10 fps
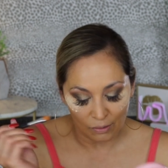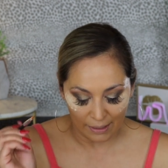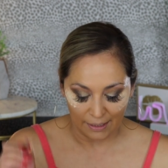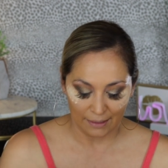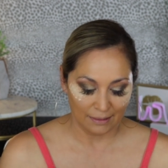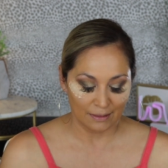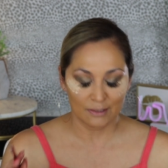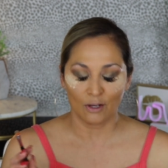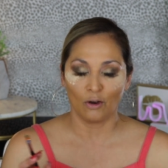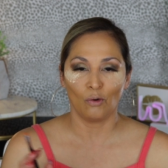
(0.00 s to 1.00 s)
Okay,
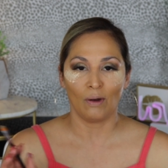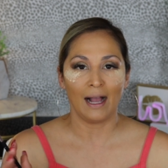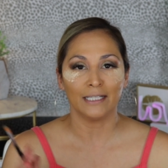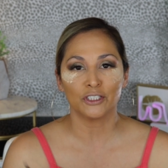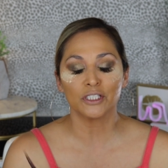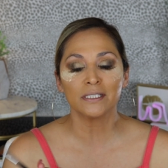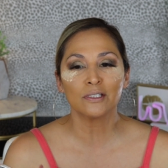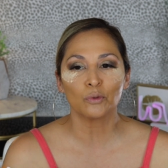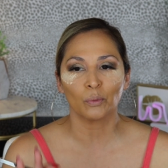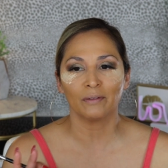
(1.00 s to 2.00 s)
so I
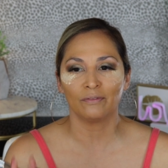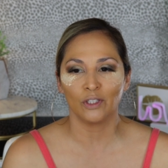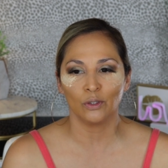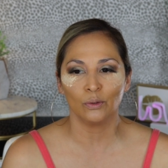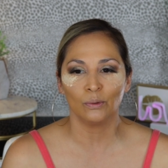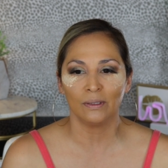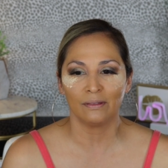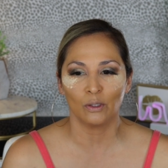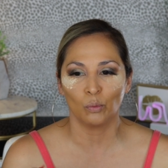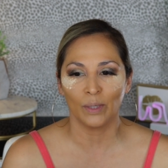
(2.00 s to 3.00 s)
just
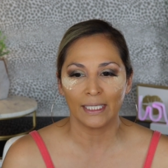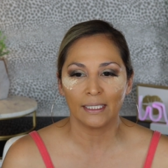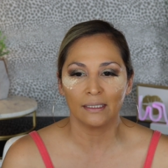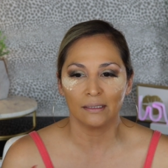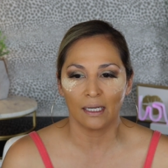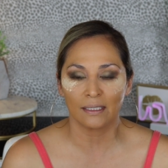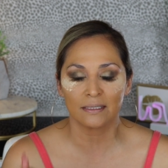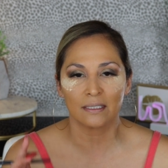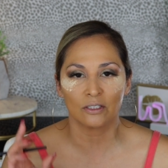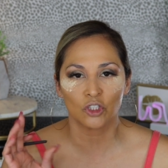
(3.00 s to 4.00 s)
reviewed the Winky
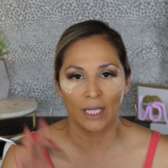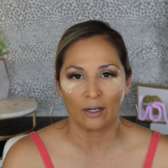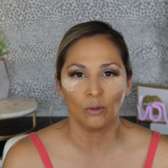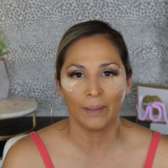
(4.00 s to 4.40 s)
Lux shadow